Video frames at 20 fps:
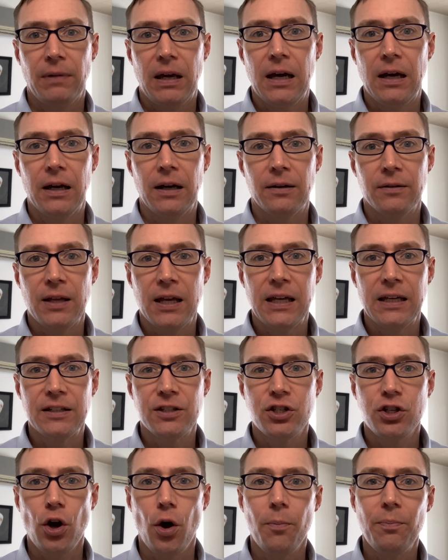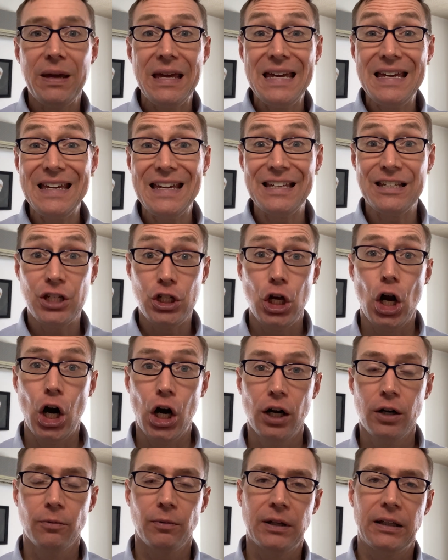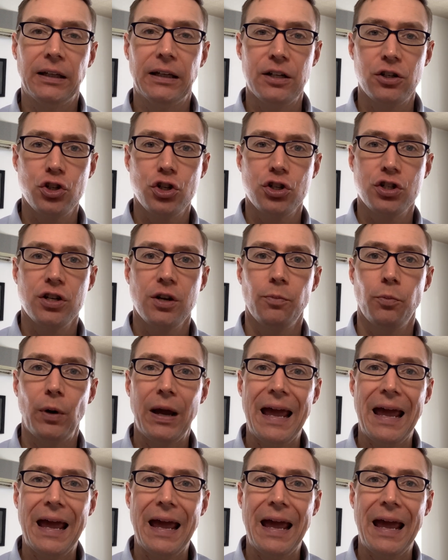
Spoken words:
And so being in young relationship,